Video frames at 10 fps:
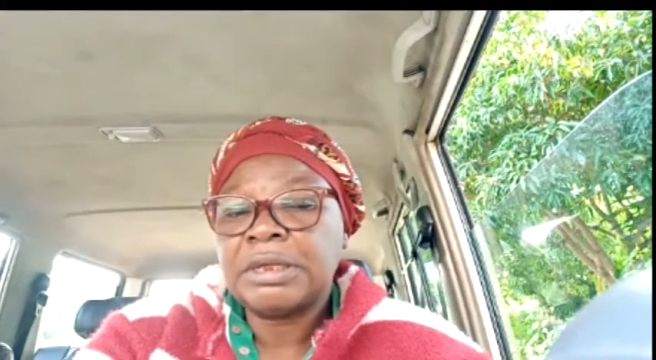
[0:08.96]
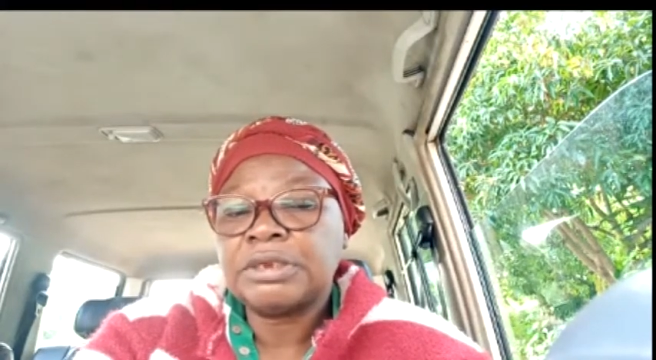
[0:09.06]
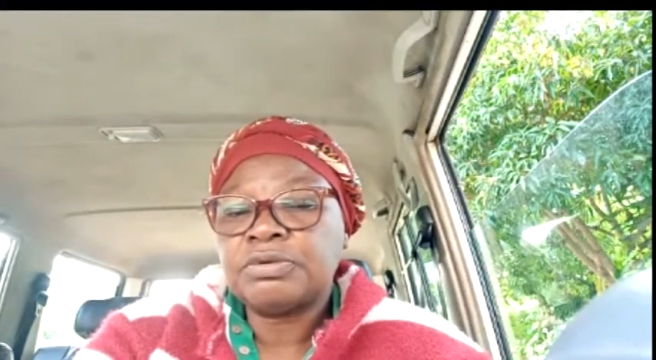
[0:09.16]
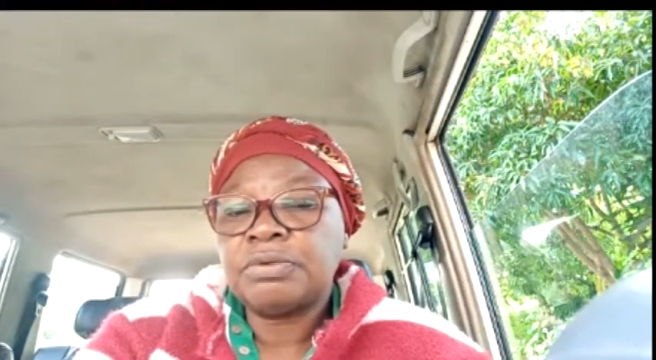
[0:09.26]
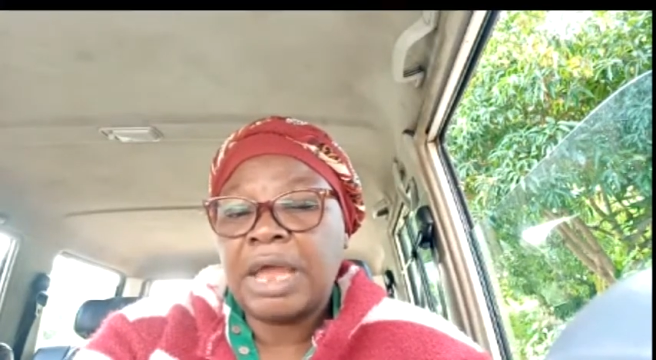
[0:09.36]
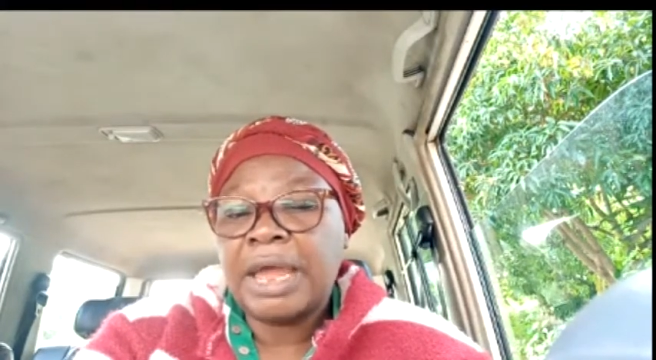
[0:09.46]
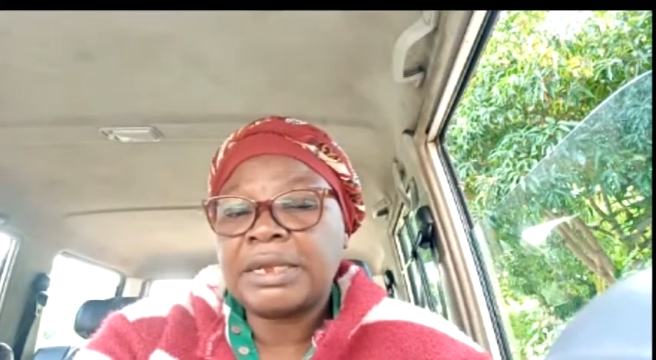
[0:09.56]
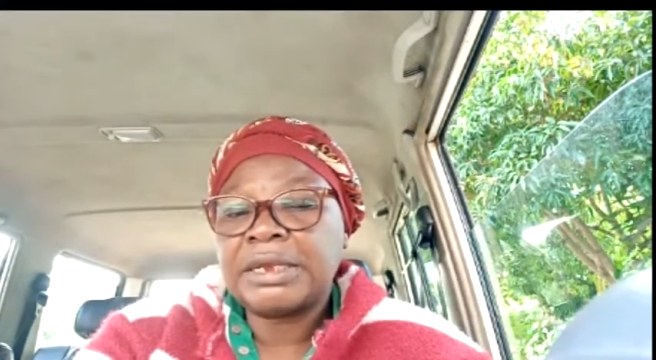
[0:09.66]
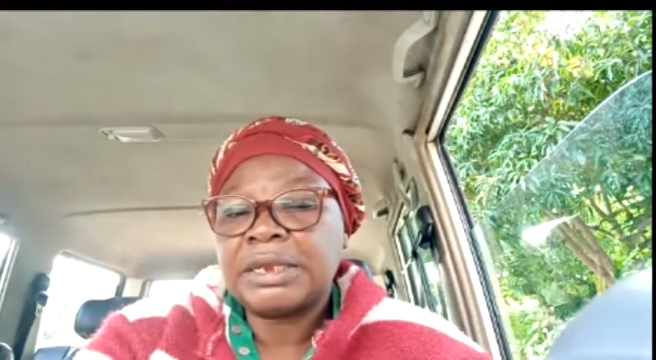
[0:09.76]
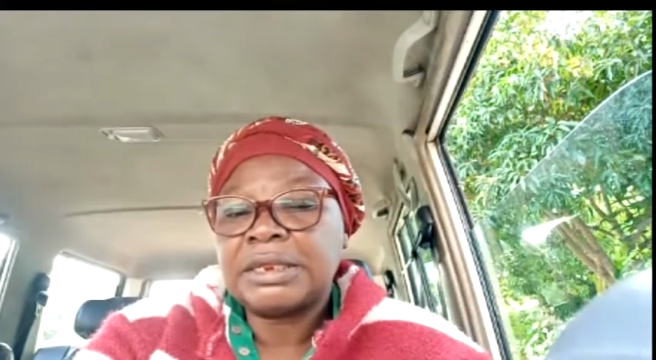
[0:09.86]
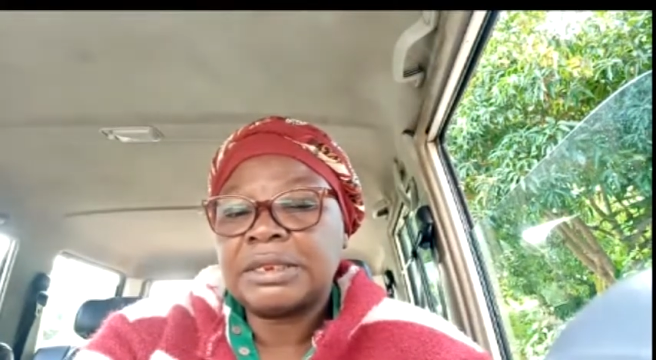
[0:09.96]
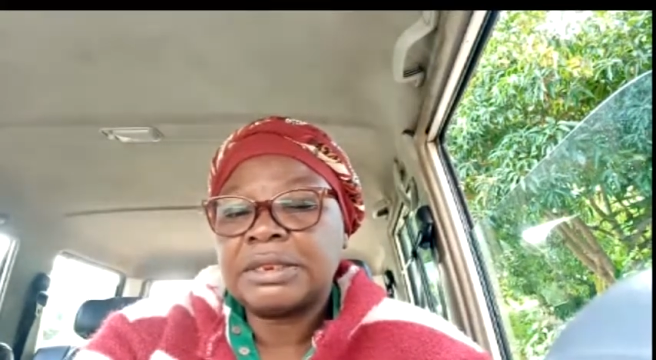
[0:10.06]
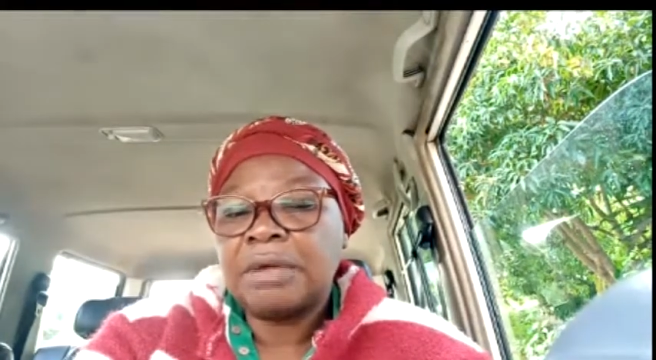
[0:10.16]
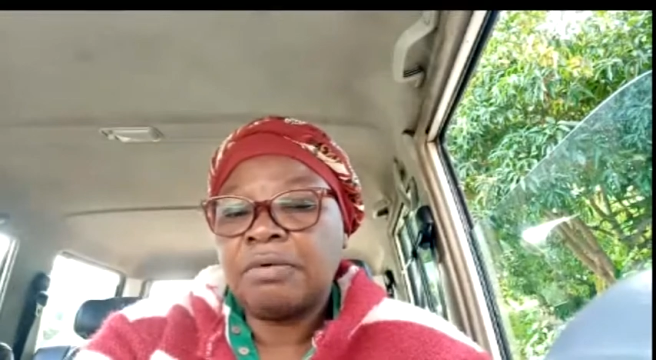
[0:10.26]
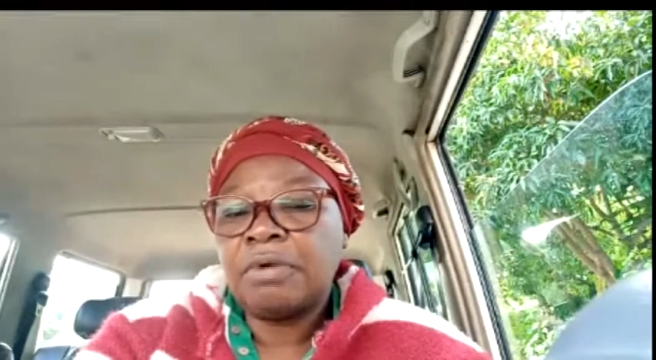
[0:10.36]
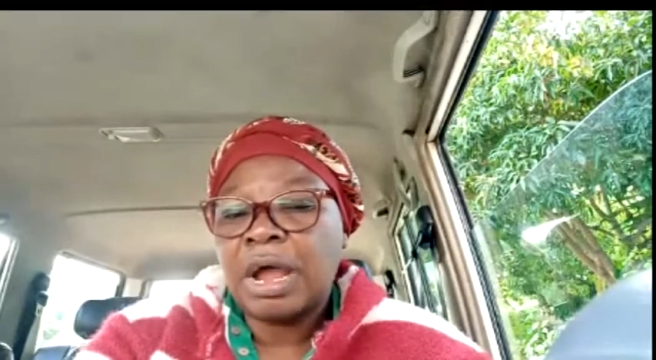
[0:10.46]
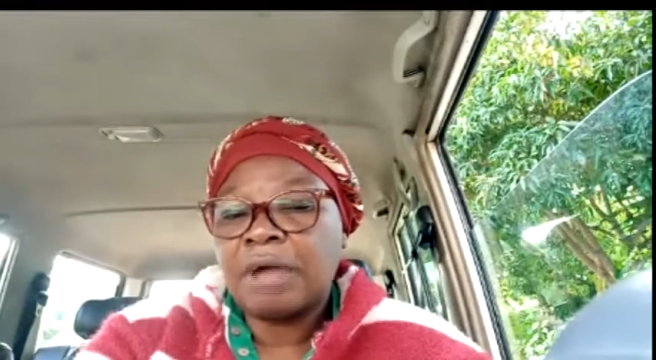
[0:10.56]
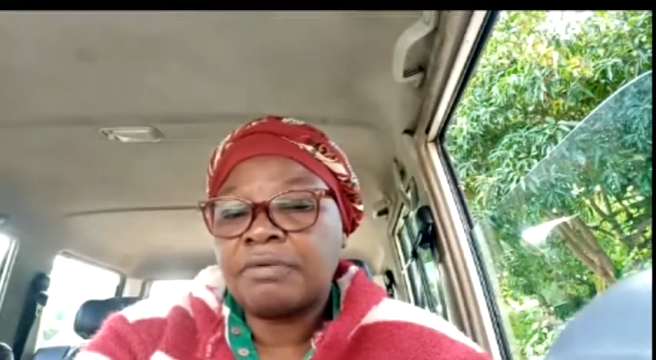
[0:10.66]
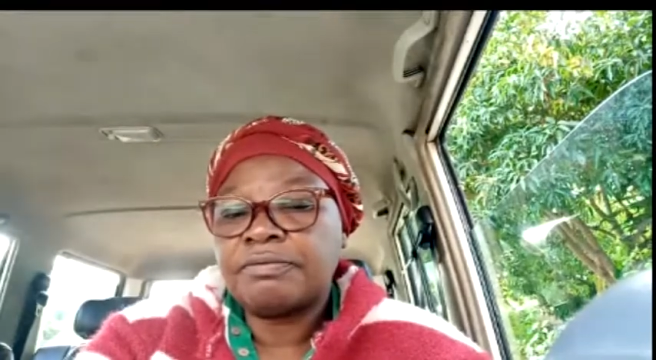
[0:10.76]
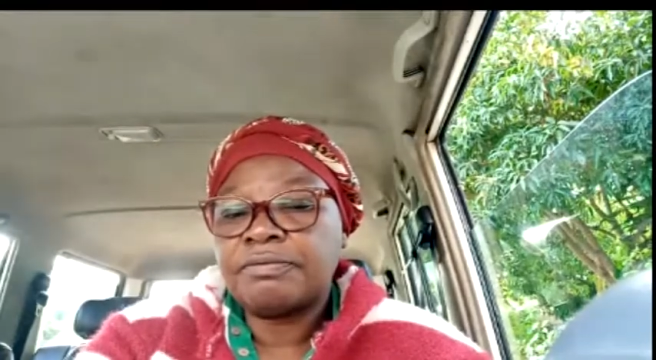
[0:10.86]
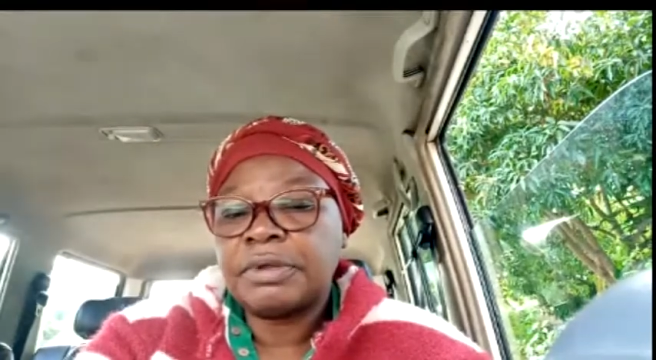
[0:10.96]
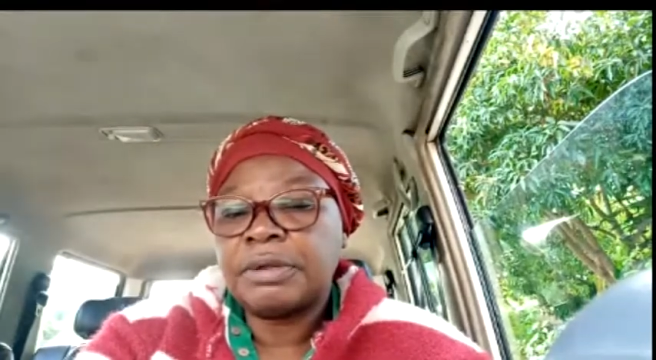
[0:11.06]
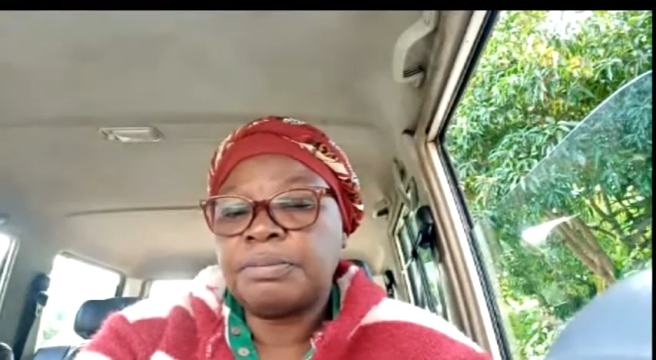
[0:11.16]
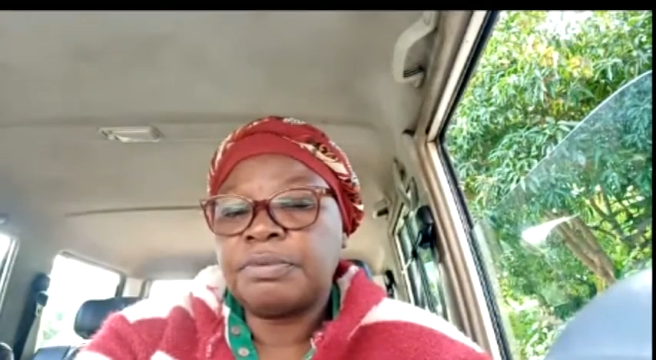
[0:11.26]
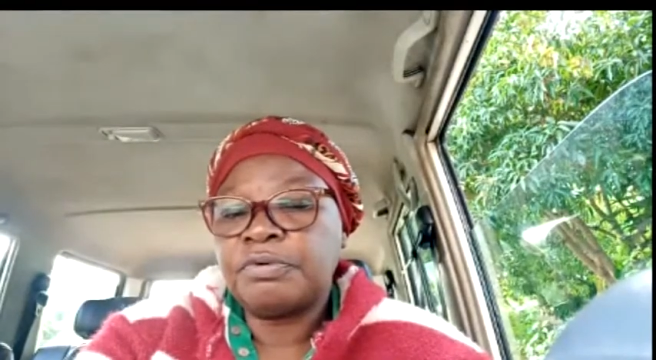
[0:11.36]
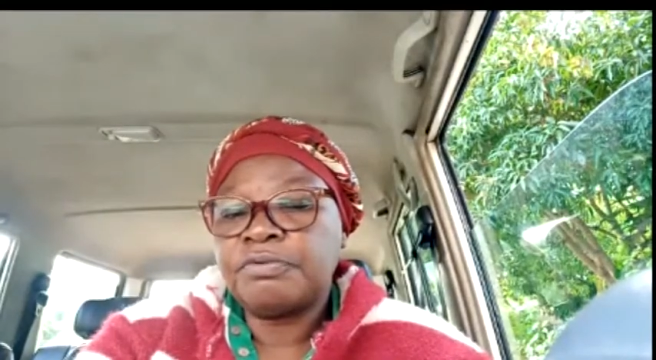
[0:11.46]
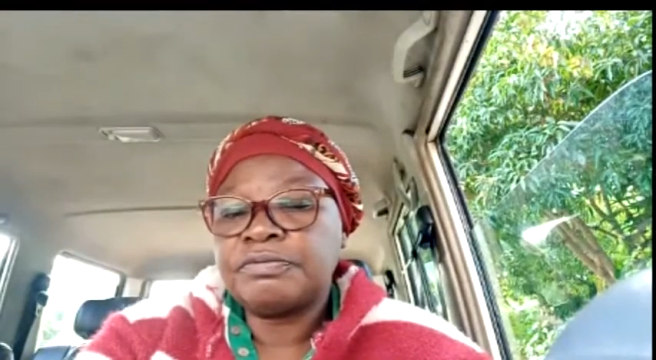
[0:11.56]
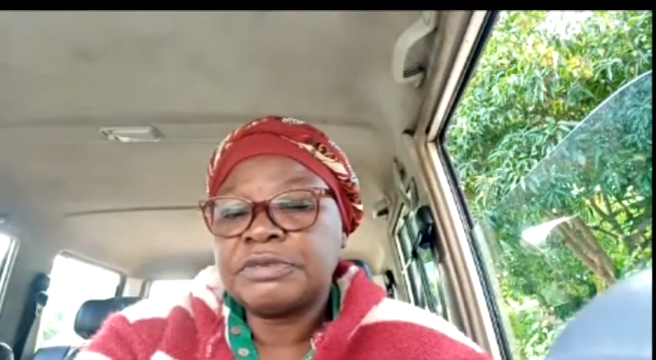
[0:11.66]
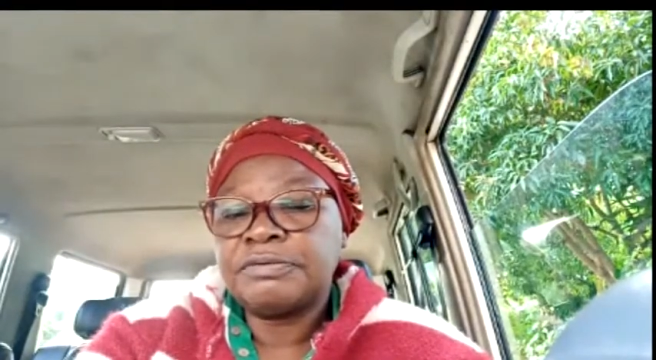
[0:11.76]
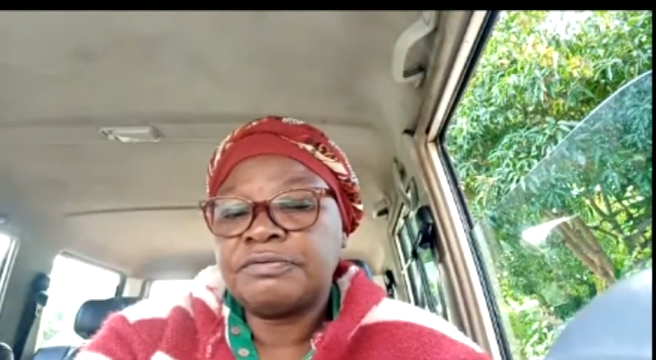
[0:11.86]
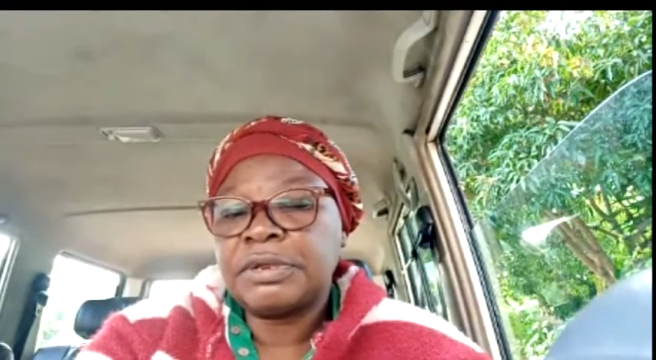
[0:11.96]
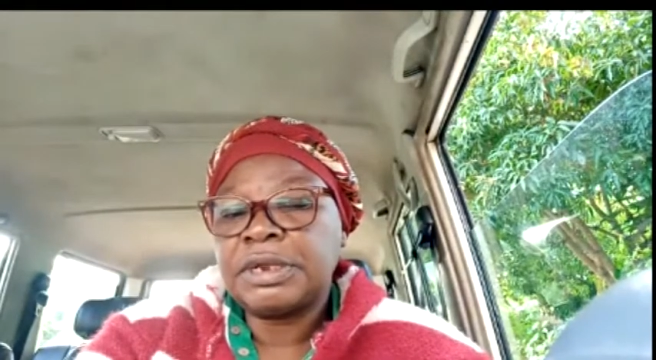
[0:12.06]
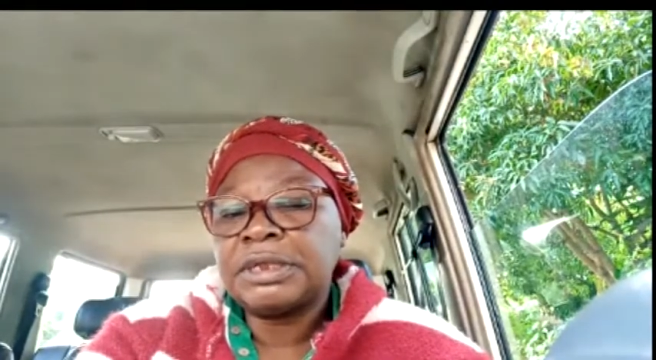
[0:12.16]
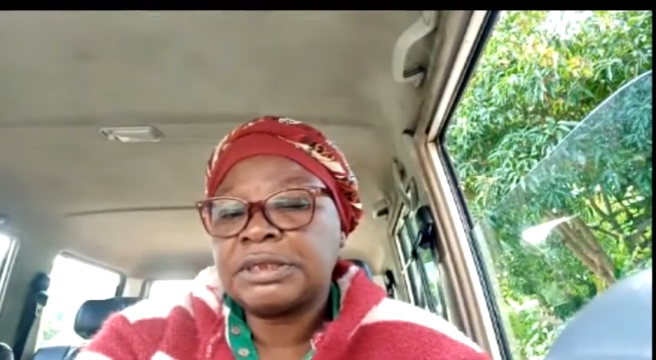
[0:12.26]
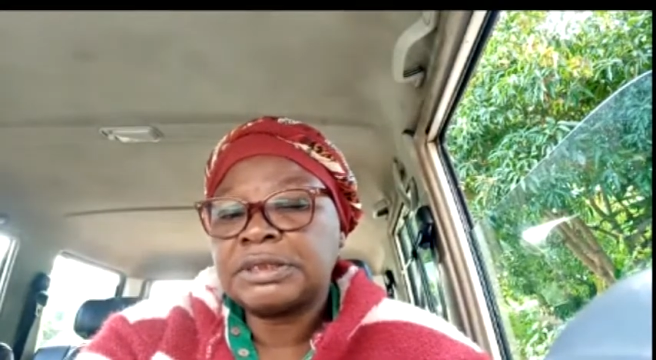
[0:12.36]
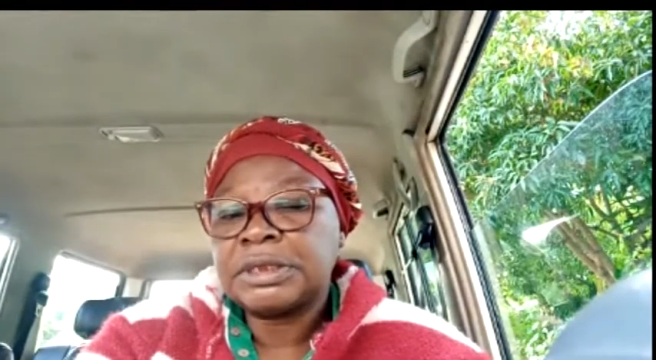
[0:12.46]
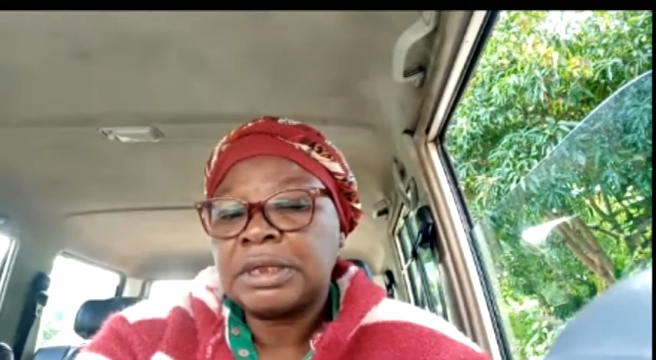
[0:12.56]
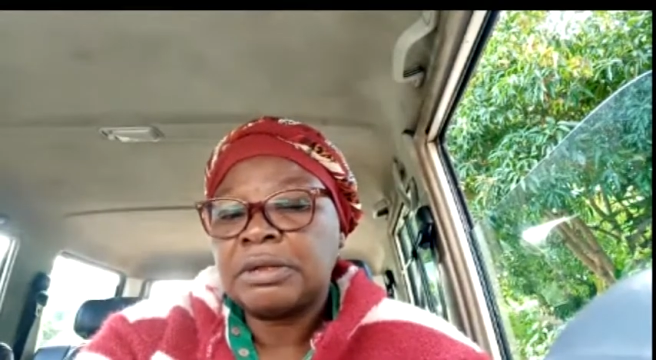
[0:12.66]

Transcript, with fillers: to land, they will have improved feelings